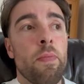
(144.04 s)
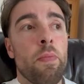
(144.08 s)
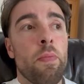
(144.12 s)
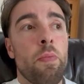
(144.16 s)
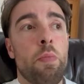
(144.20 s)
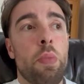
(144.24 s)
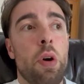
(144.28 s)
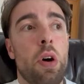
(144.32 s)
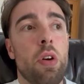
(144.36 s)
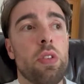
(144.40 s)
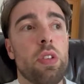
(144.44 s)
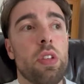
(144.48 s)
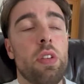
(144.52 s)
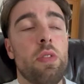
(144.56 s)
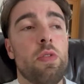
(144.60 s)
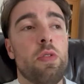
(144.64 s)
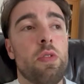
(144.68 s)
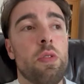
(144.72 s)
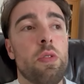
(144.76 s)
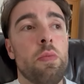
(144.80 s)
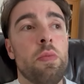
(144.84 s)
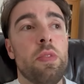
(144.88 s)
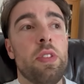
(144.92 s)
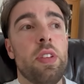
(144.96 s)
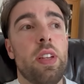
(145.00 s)
Positives
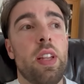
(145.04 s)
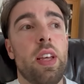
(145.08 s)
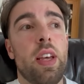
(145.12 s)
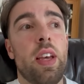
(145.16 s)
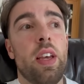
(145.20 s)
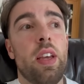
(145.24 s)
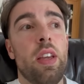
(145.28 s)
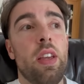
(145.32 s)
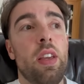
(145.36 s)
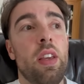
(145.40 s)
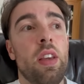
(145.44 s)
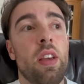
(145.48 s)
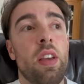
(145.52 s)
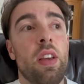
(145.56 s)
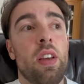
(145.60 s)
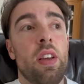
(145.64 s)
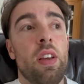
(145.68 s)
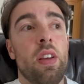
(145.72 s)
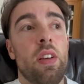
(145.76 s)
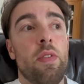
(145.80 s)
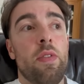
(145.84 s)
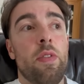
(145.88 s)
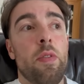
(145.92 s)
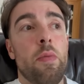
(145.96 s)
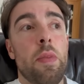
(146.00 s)
from today,
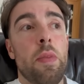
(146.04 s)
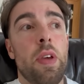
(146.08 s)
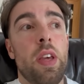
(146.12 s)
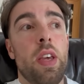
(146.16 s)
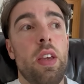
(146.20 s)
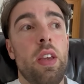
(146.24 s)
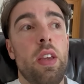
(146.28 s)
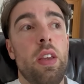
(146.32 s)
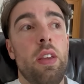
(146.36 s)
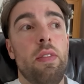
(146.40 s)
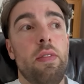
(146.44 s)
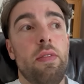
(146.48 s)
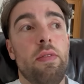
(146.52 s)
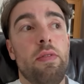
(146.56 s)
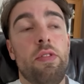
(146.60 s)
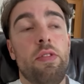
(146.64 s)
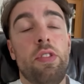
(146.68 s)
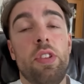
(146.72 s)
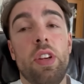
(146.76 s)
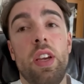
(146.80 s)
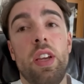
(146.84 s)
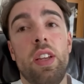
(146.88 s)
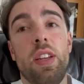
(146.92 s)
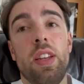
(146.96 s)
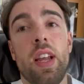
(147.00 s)
for me,
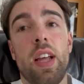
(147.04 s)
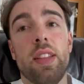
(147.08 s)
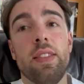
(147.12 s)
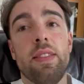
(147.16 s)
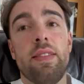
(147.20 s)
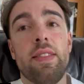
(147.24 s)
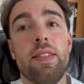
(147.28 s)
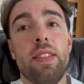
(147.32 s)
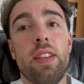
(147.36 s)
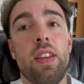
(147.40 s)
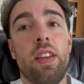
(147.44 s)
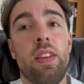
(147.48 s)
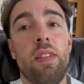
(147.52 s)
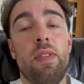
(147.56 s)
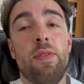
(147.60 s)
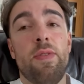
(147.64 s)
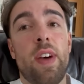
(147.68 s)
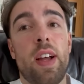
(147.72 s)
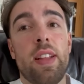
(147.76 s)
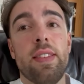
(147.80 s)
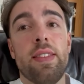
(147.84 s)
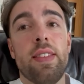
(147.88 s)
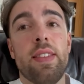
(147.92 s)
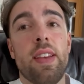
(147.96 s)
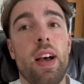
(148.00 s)
Jaidon Anthony,
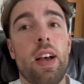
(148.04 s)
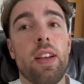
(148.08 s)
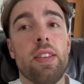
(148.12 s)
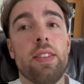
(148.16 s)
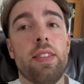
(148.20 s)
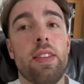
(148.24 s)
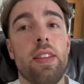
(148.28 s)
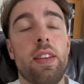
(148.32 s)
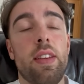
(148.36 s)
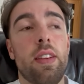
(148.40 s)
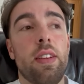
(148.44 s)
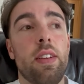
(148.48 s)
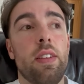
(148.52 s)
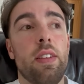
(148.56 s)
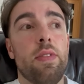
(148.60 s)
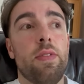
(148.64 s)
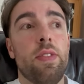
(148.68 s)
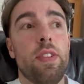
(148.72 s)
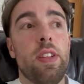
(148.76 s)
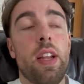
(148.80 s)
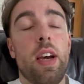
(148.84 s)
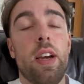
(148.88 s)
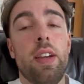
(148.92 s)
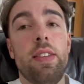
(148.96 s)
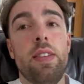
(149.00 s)
fantastic. For
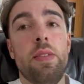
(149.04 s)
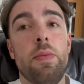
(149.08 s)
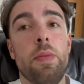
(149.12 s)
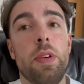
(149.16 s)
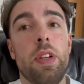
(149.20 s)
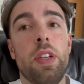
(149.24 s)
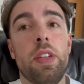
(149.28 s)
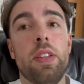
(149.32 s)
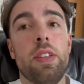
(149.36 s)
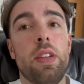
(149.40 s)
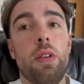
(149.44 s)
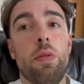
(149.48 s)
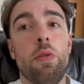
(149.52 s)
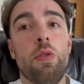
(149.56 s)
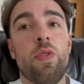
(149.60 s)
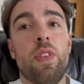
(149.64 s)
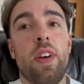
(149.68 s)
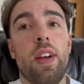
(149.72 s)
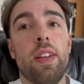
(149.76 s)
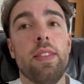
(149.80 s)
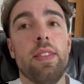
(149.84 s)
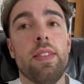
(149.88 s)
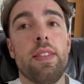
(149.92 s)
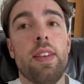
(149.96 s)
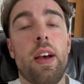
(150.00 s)
ninety minutes, he was
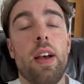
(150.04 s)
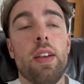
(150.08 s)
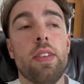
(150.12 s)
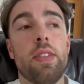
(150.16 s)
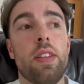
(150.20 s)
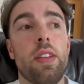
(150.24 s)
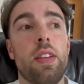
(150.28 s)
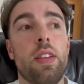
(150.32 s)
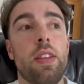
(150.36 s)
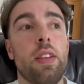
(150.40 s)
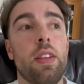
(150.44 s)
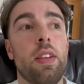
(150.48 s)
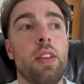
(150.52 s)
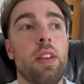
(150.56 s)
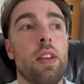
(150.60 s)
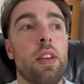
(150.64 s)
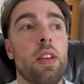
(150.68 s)
fantastic.